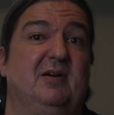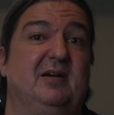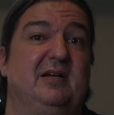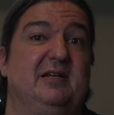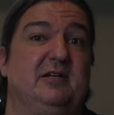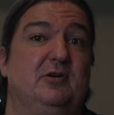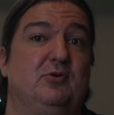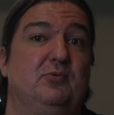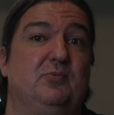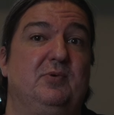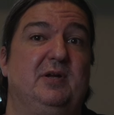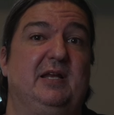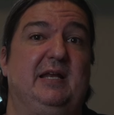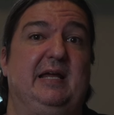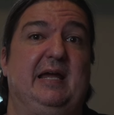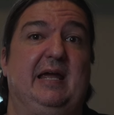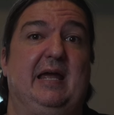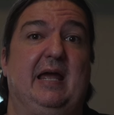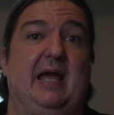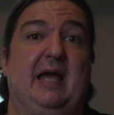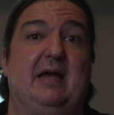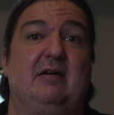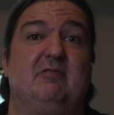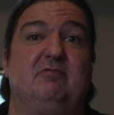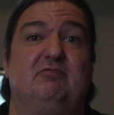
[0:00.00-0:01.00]
I don't really
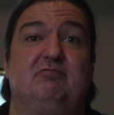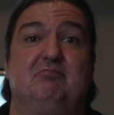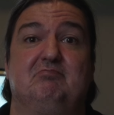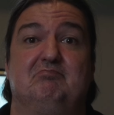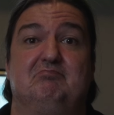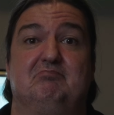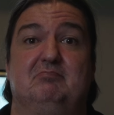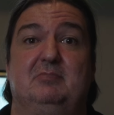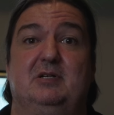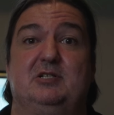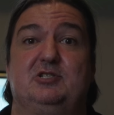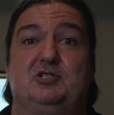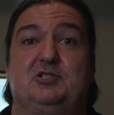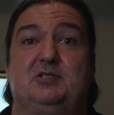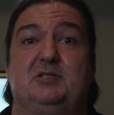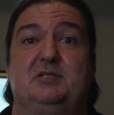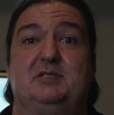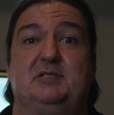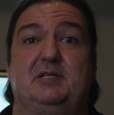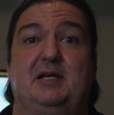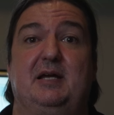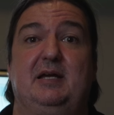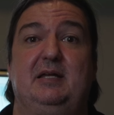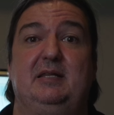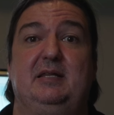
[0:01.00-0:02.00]
have much to
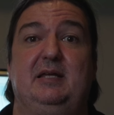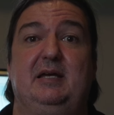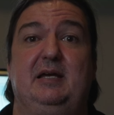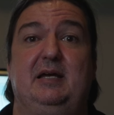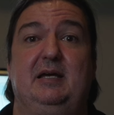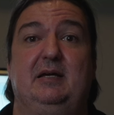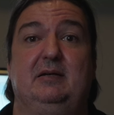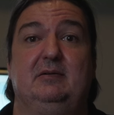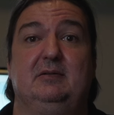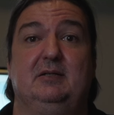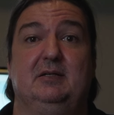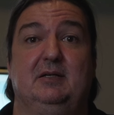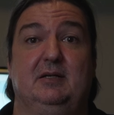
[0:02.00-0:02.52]
say there.